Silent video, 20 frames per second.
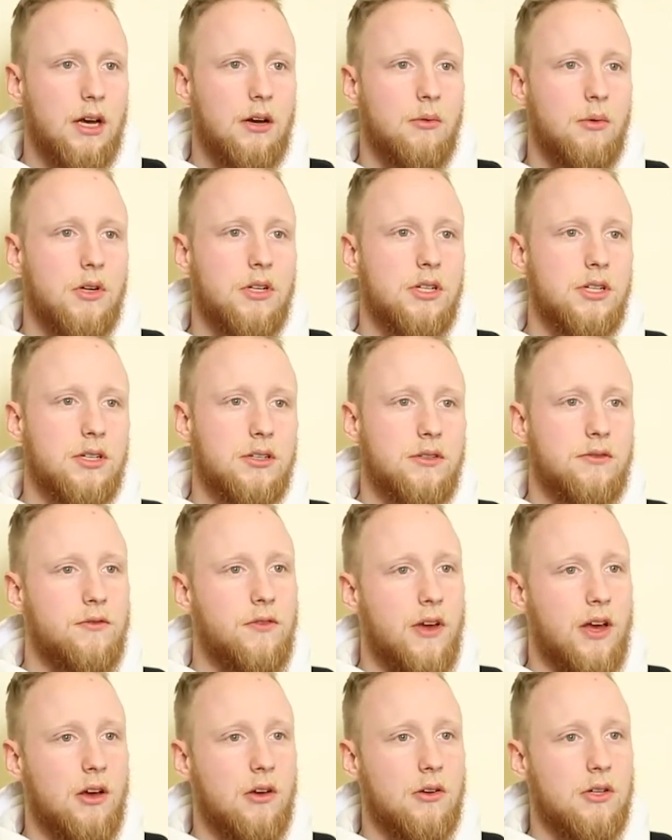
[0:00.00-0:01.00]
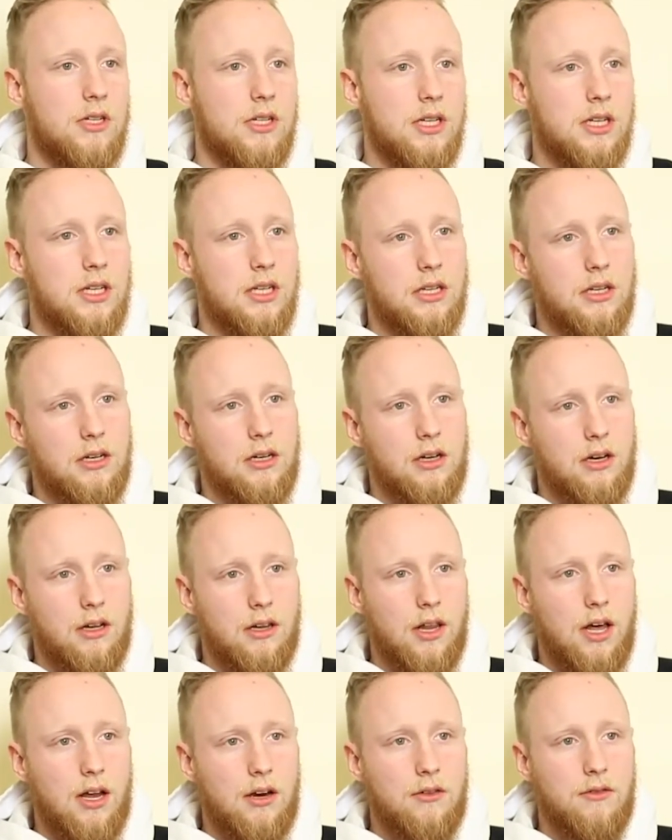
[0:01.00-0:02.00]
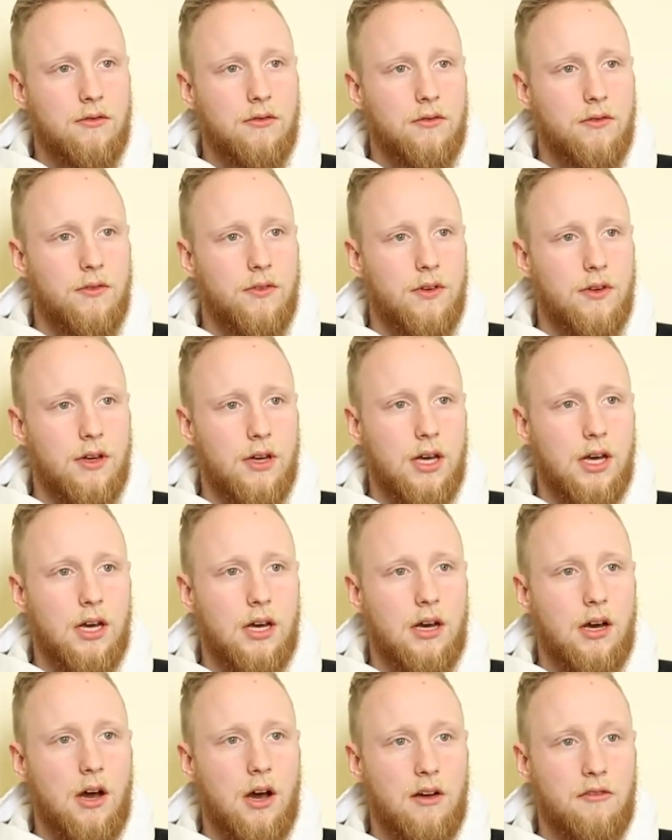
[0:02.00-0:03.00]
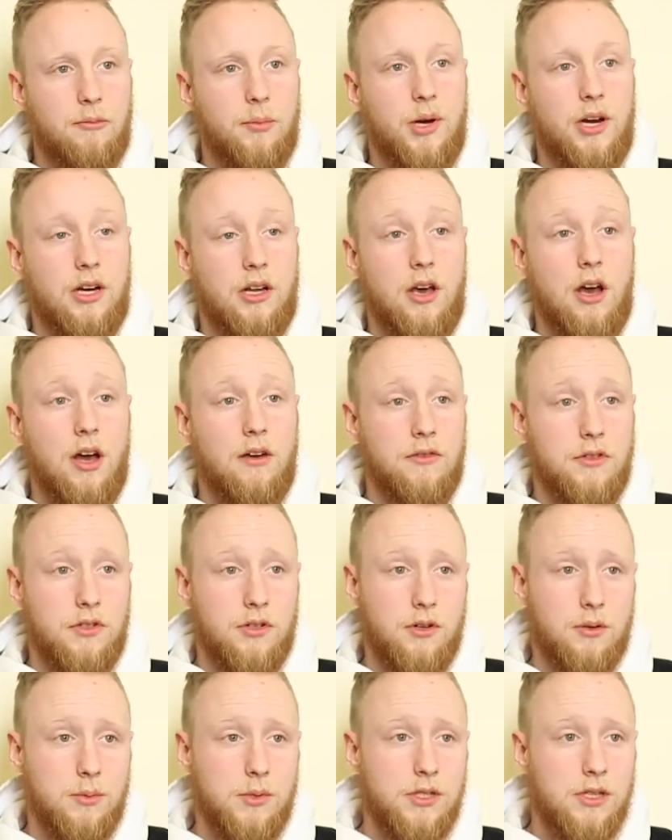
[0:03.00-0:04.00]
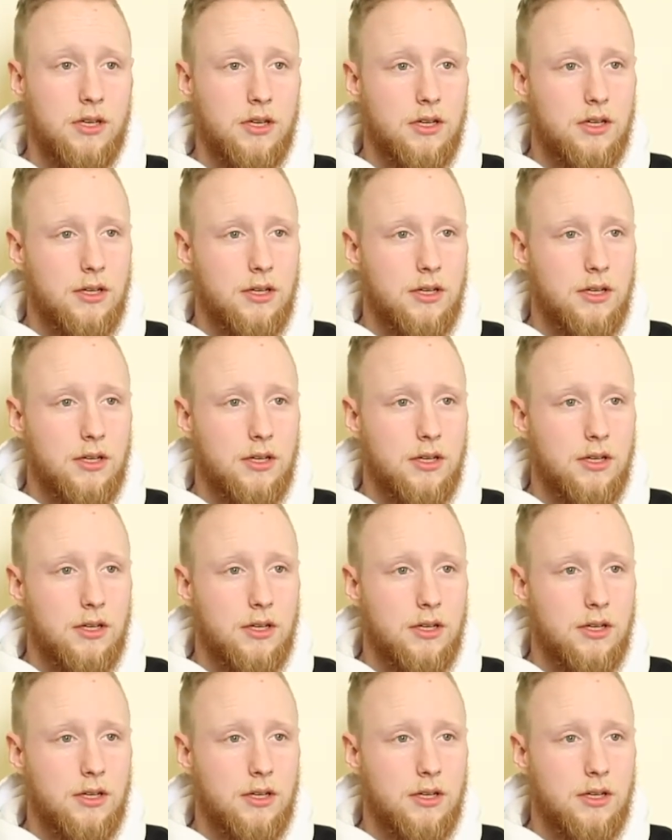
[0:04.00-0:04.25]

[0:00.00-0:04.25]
which is found in a lot of off-brand cough syrups.